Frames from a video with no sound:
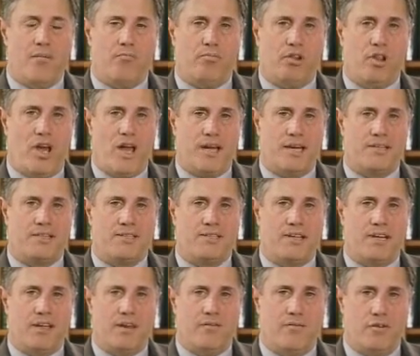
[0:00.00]
blocks
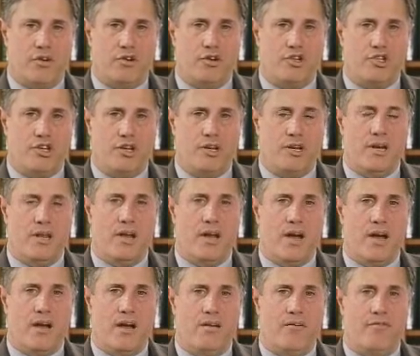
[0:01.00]
the conversion
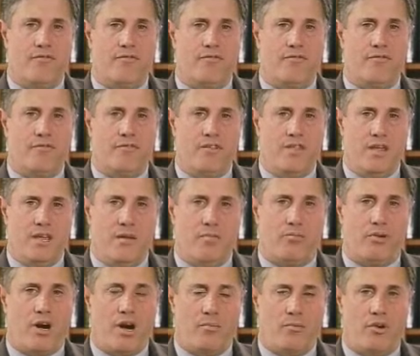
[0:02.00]
of the
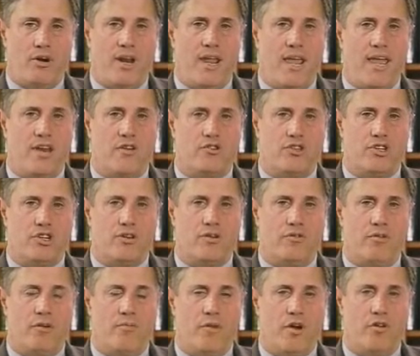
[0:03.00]
primary androgen
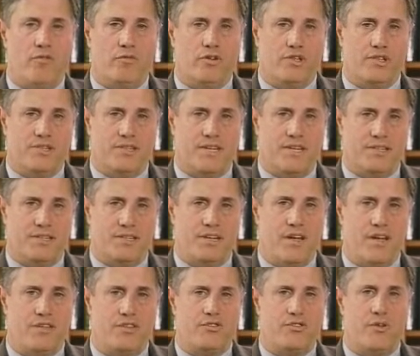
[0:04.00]
hormone, which is
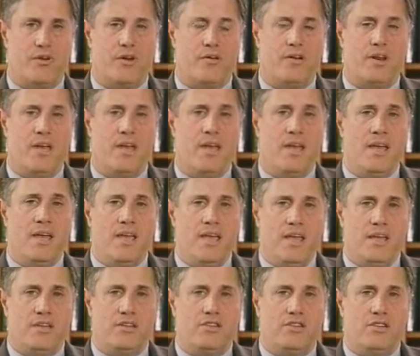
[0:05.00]
testosterone,
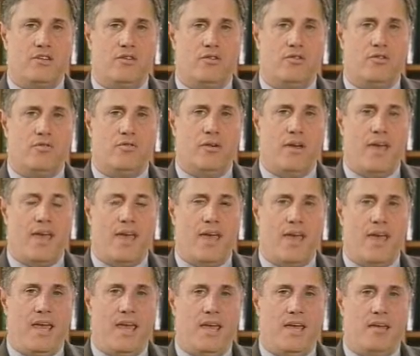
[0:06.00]
into
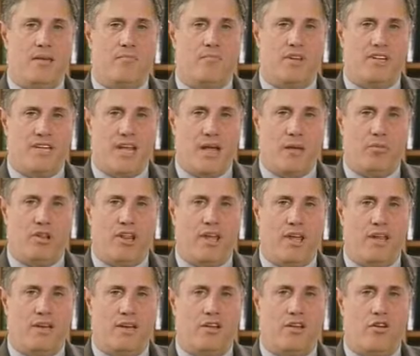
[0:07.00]
a
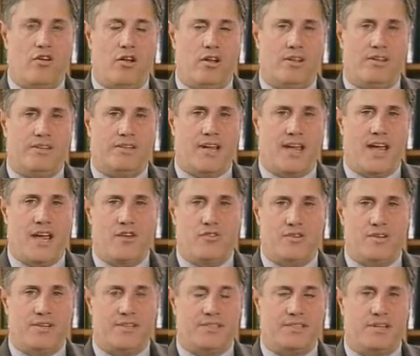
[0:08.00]
metabolite called
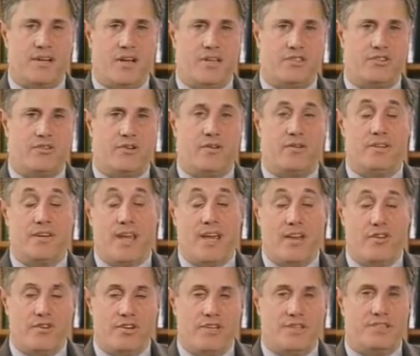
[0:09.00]
dihydrotestosterone.
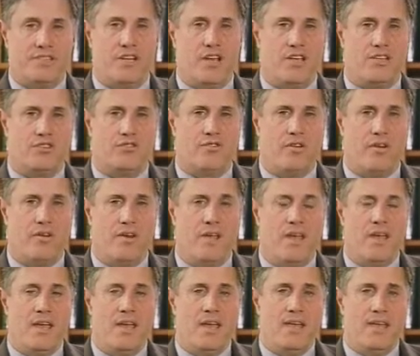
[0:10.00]
Dihydrotestosterone
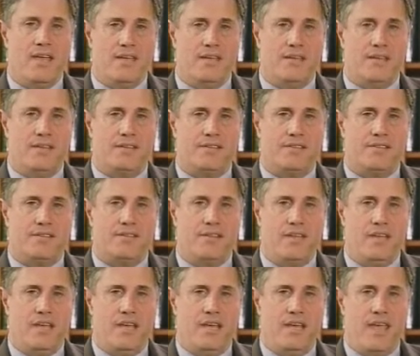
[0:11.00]
is
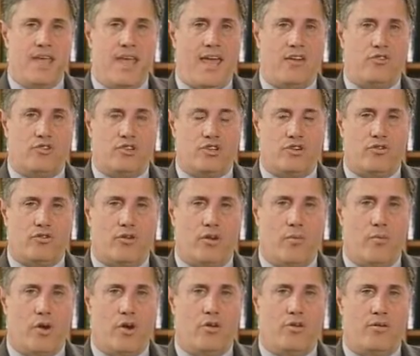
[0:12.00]
the androgen
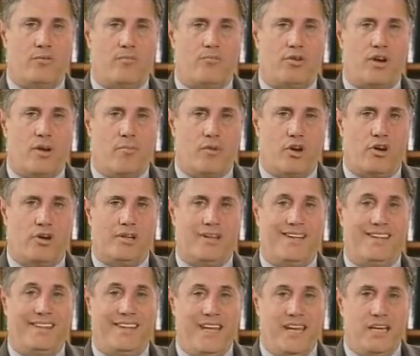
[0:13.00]
hormone
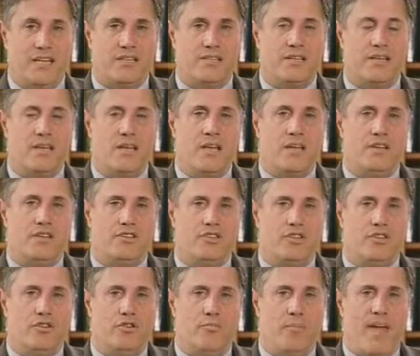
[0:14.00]
primarily linked
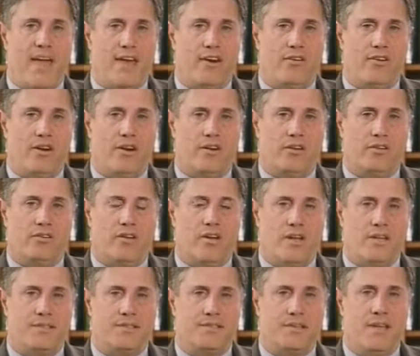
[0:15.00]
to pattern hair
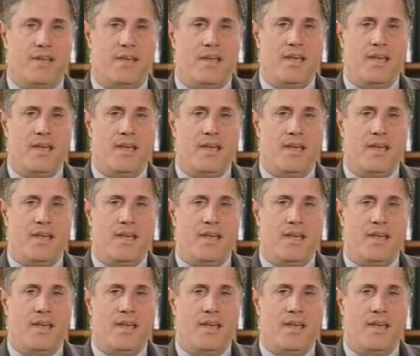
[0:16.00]
loss.